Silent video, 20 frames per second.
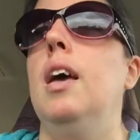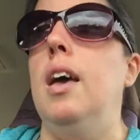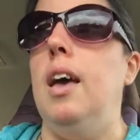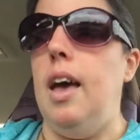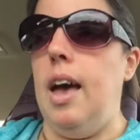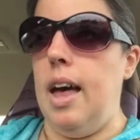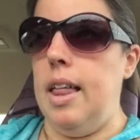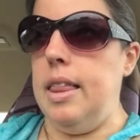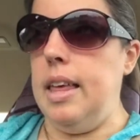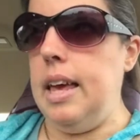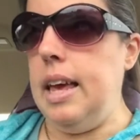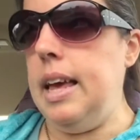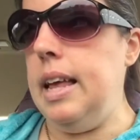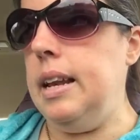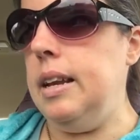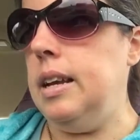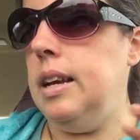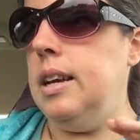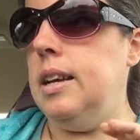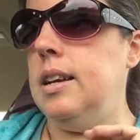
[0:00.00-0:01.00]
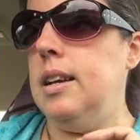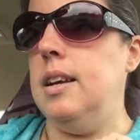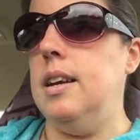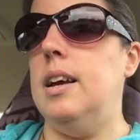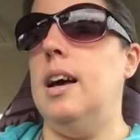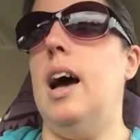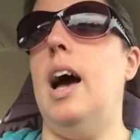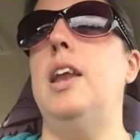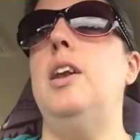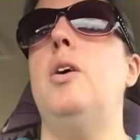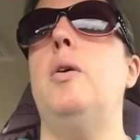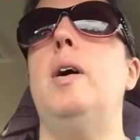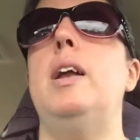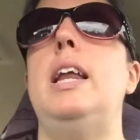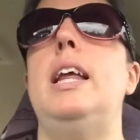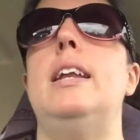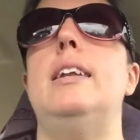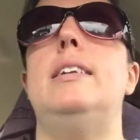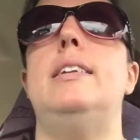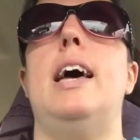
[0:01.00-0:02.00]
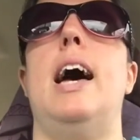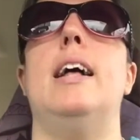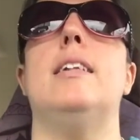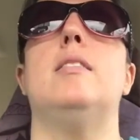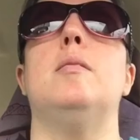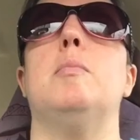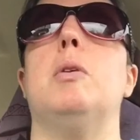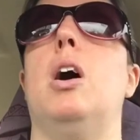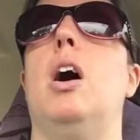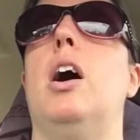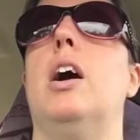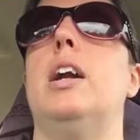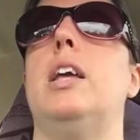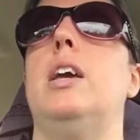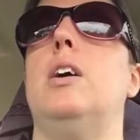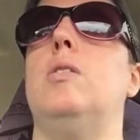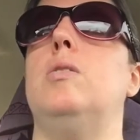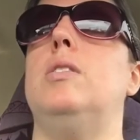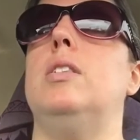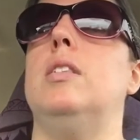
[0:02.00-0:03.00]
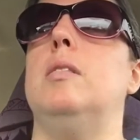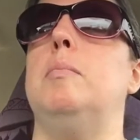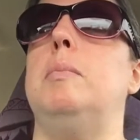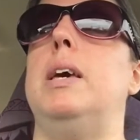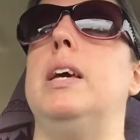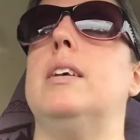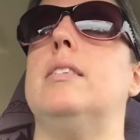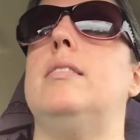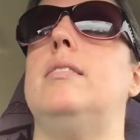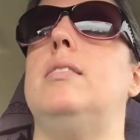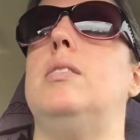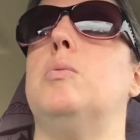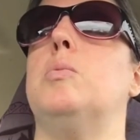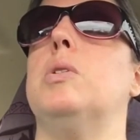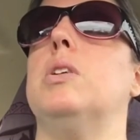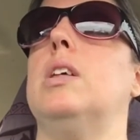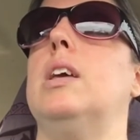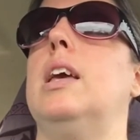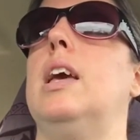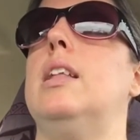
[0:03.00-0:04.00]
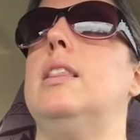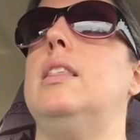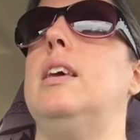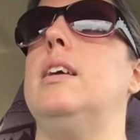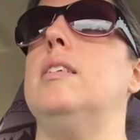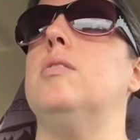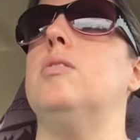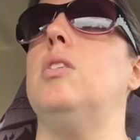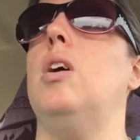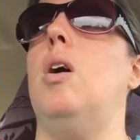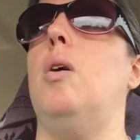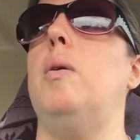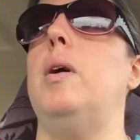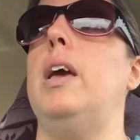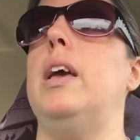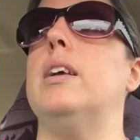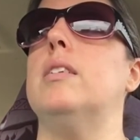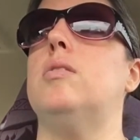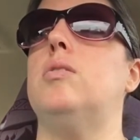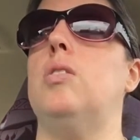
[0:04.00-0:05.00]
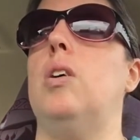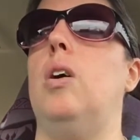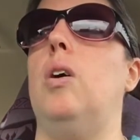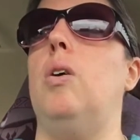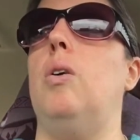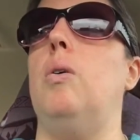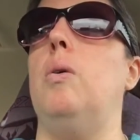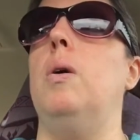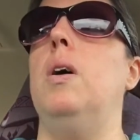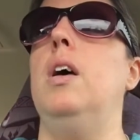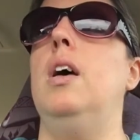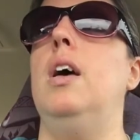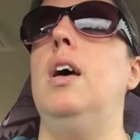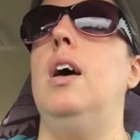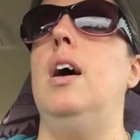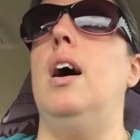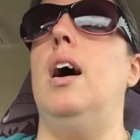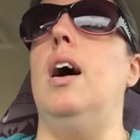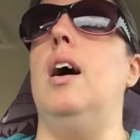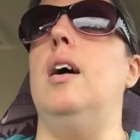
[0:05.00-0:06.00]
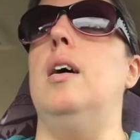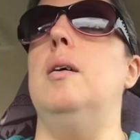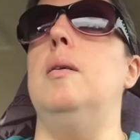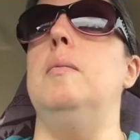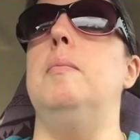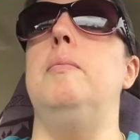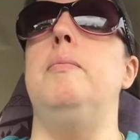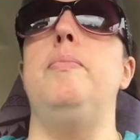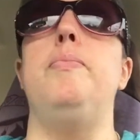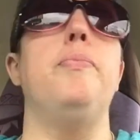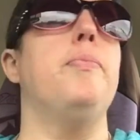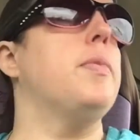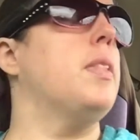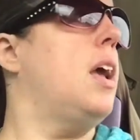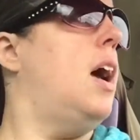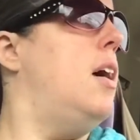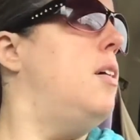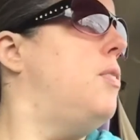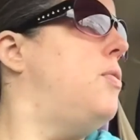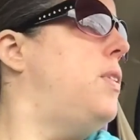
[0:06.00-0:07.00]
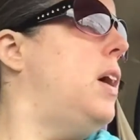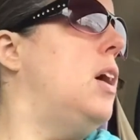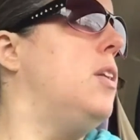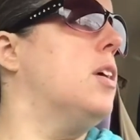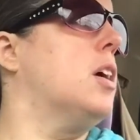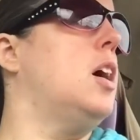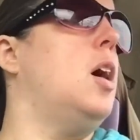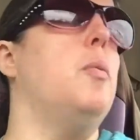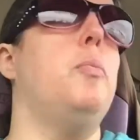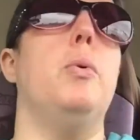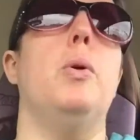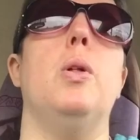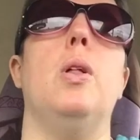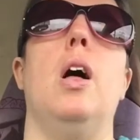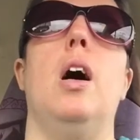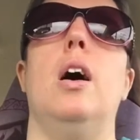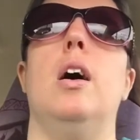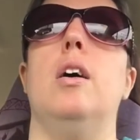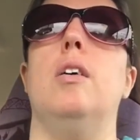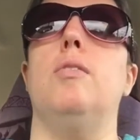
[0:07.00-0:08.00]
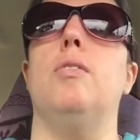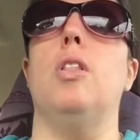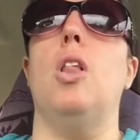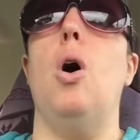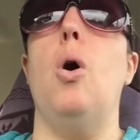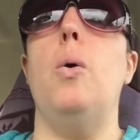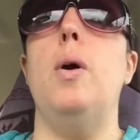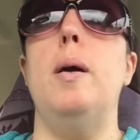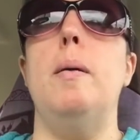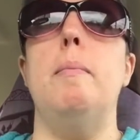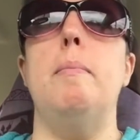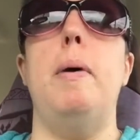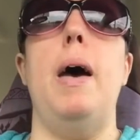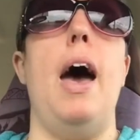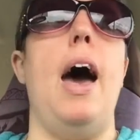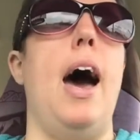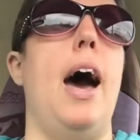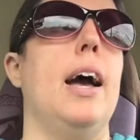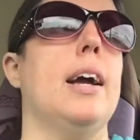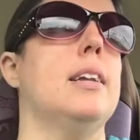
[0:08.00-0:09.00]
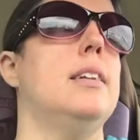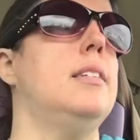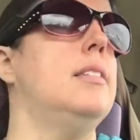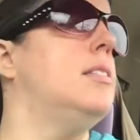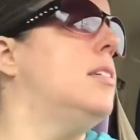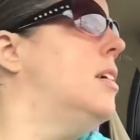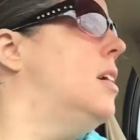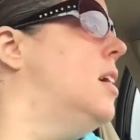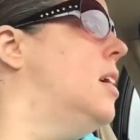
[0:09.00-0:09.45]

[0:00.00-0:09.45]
And then I know I needed to add some cardio to the mix to really get things going, so I've found a couple of low impact